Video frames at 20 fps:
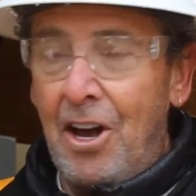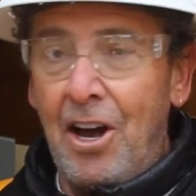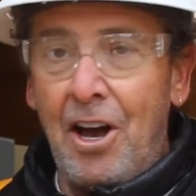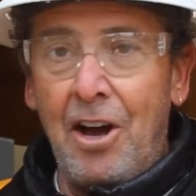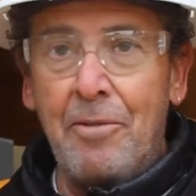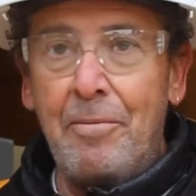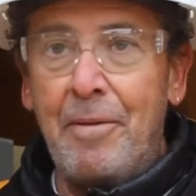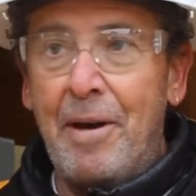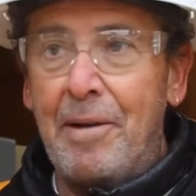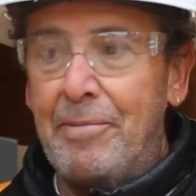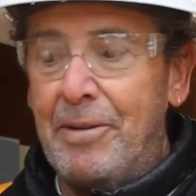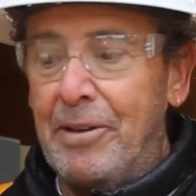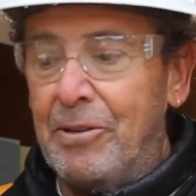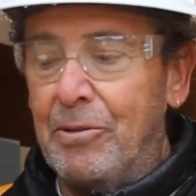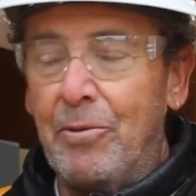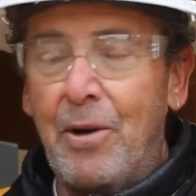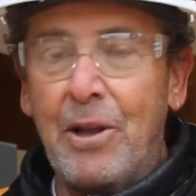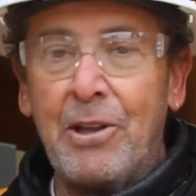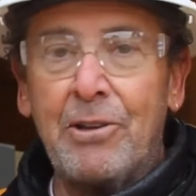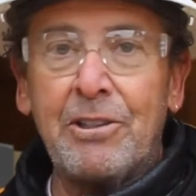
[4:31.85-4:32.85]
amendment,
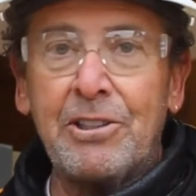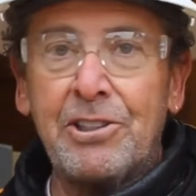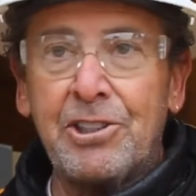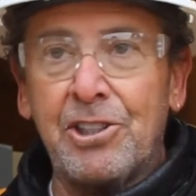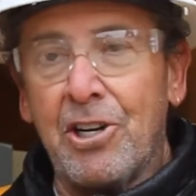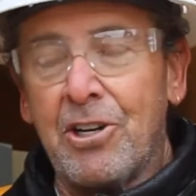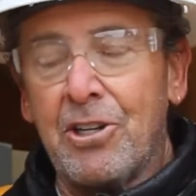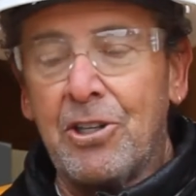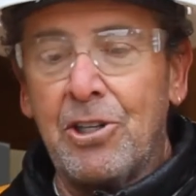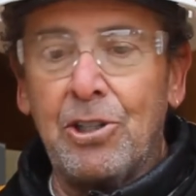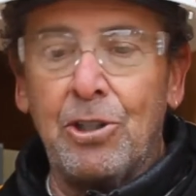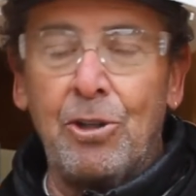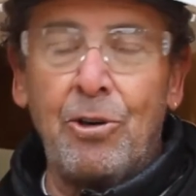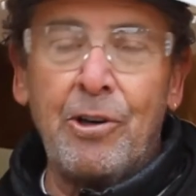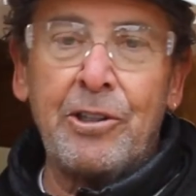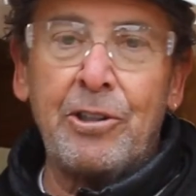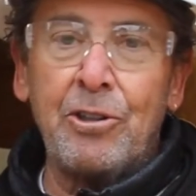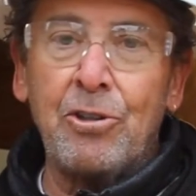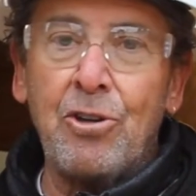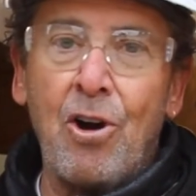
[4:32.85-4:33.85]
whether it's our
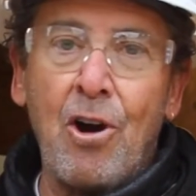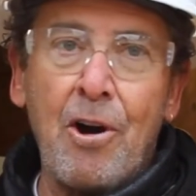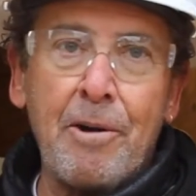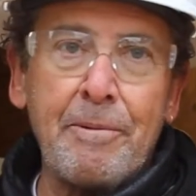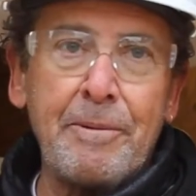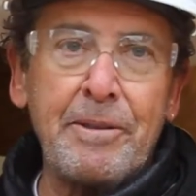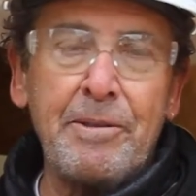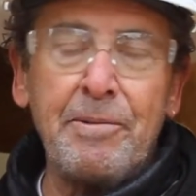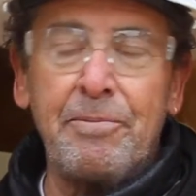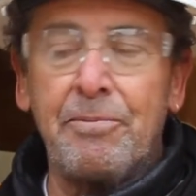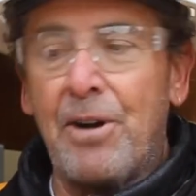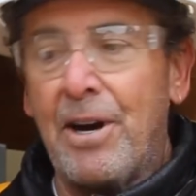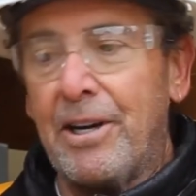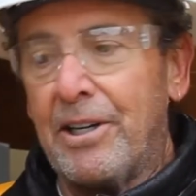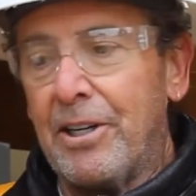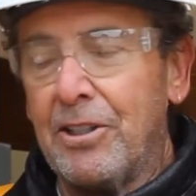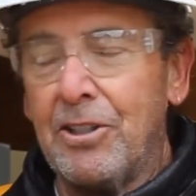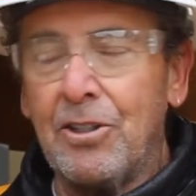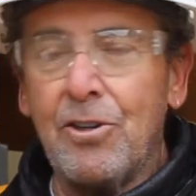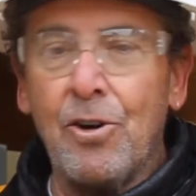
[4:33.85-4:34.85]
colloidal carbon
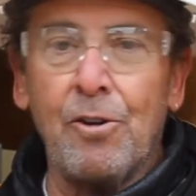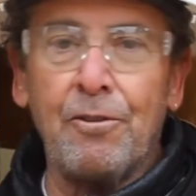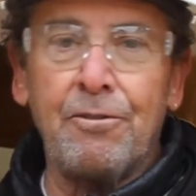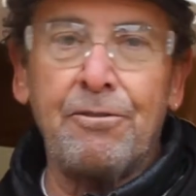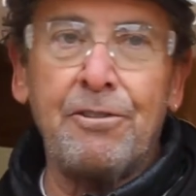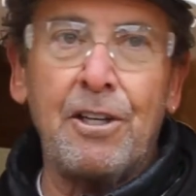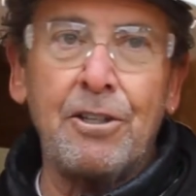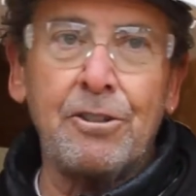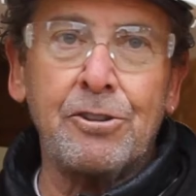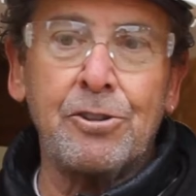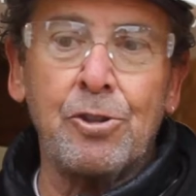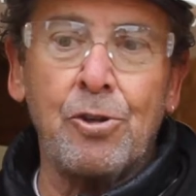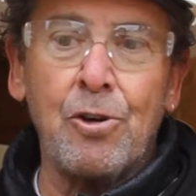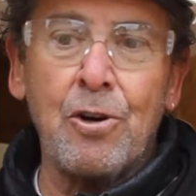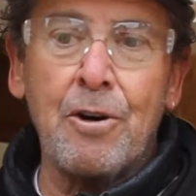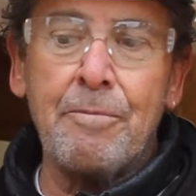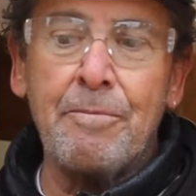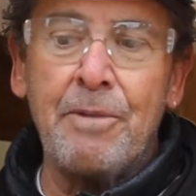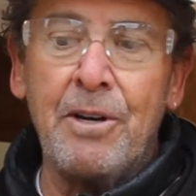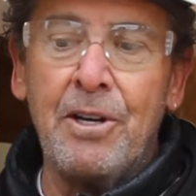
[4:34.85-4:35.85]
product called
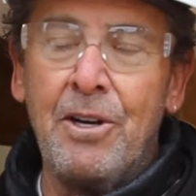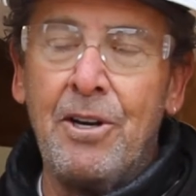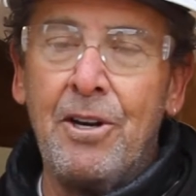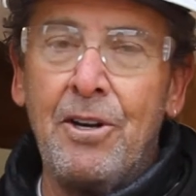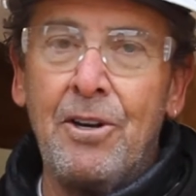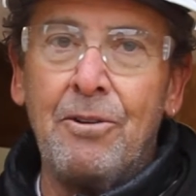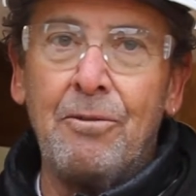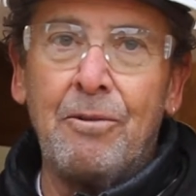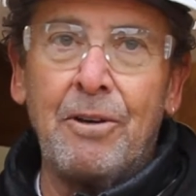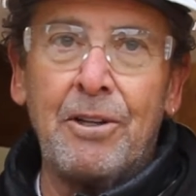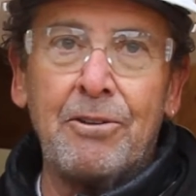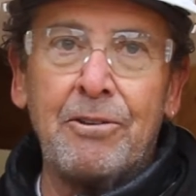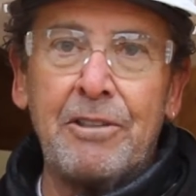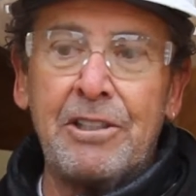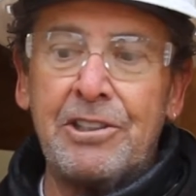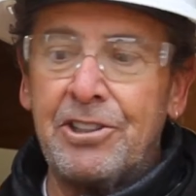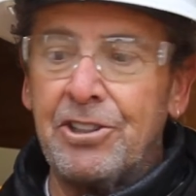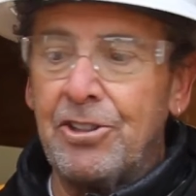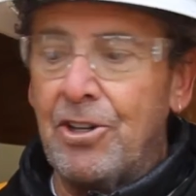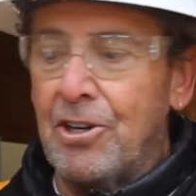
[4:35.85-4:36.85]
Fluxorb, whether
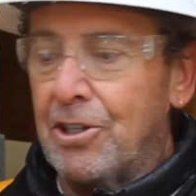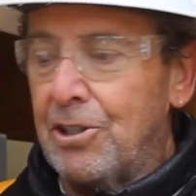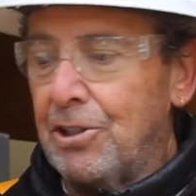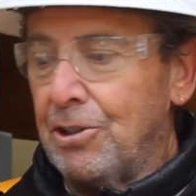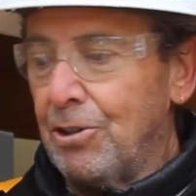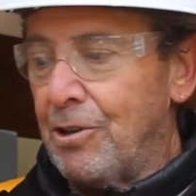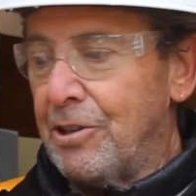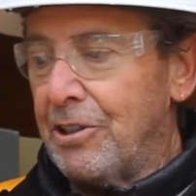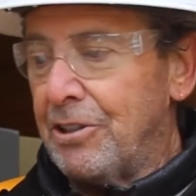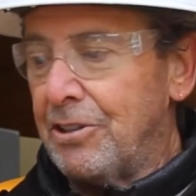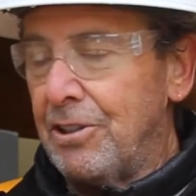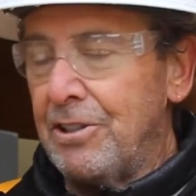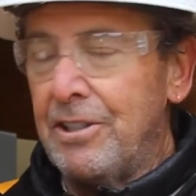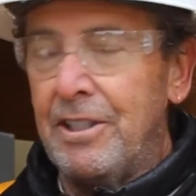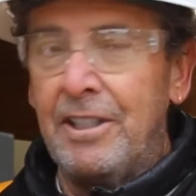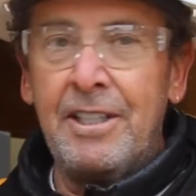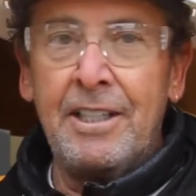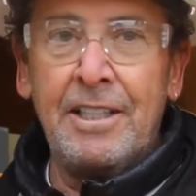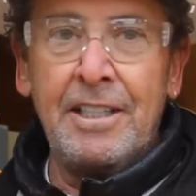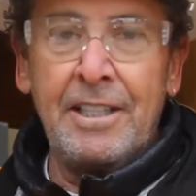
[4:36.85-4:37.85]
it's our colloidal
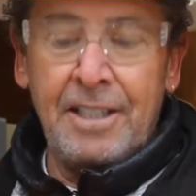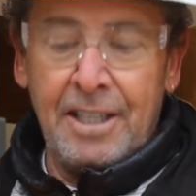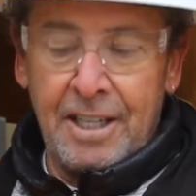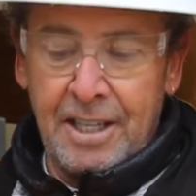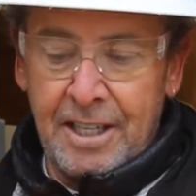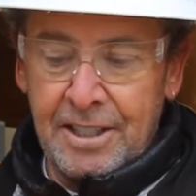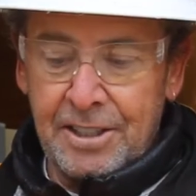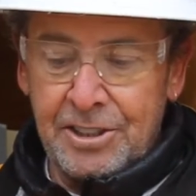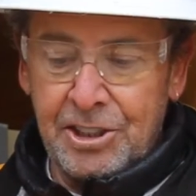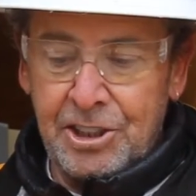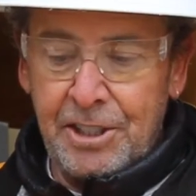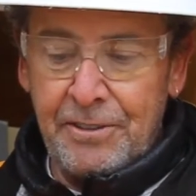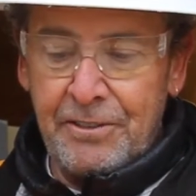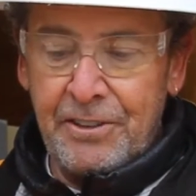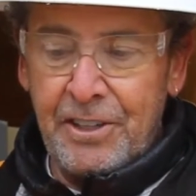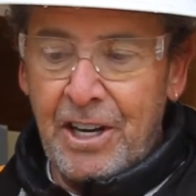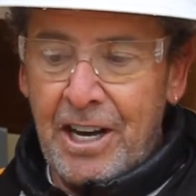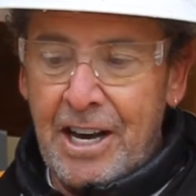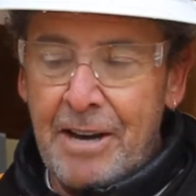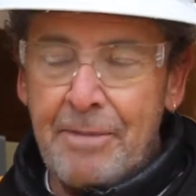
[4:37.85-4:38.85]

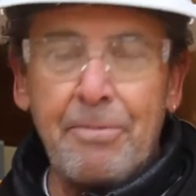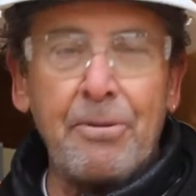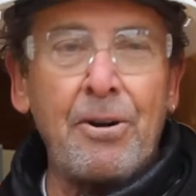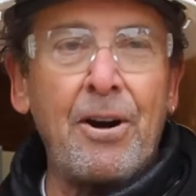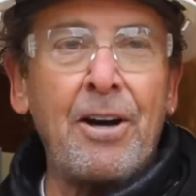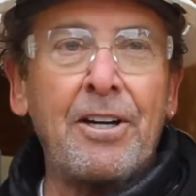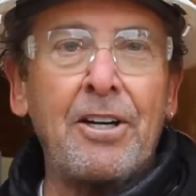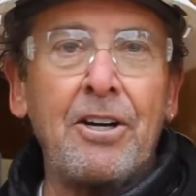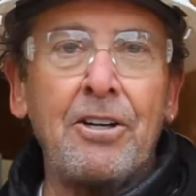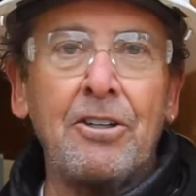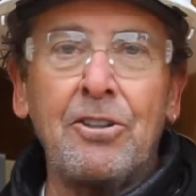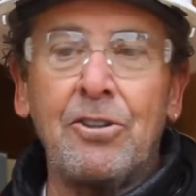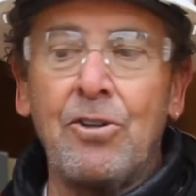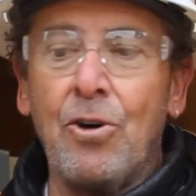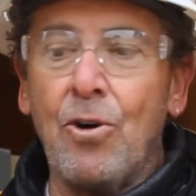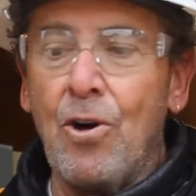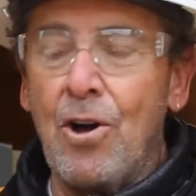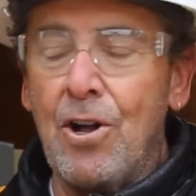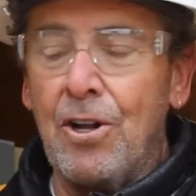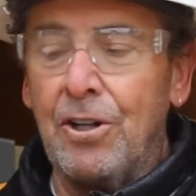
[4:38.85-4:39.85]
ZVI product
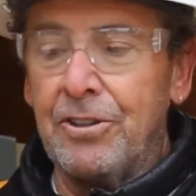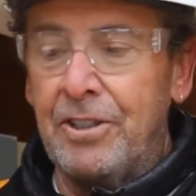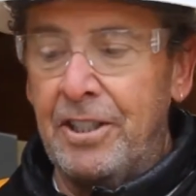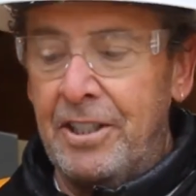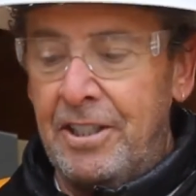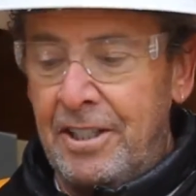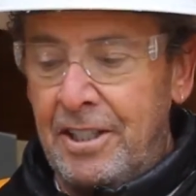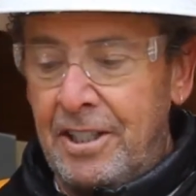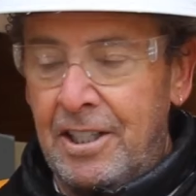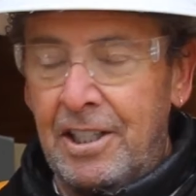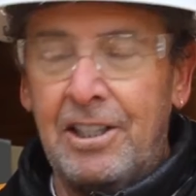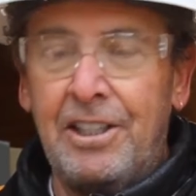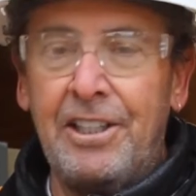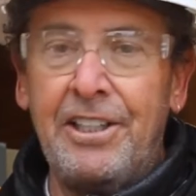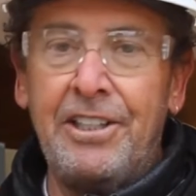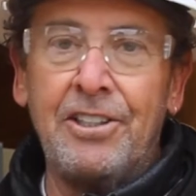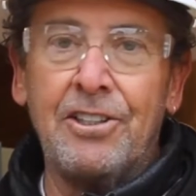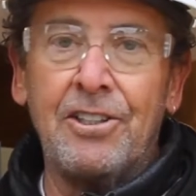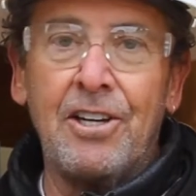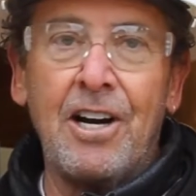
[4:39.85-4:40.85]
called
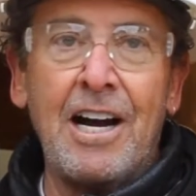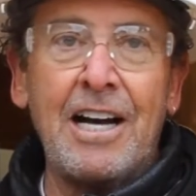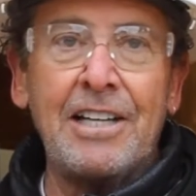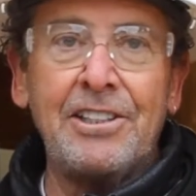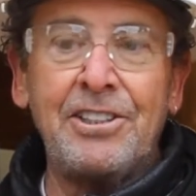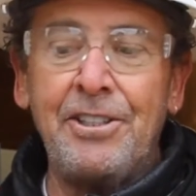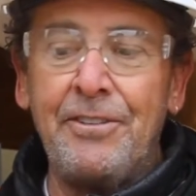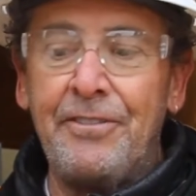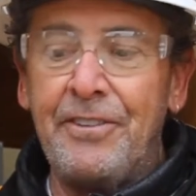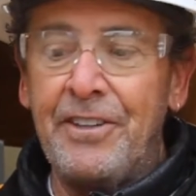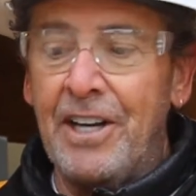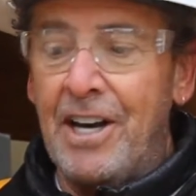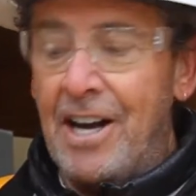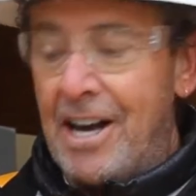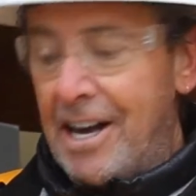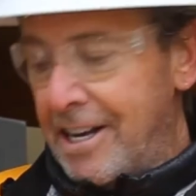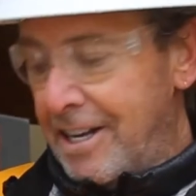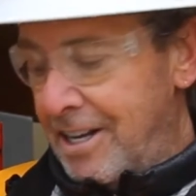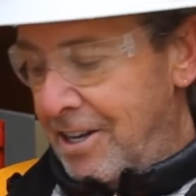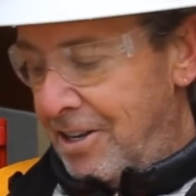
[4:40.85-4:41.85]
Cleaner
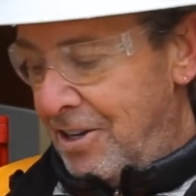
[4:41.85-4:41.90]
IZVI,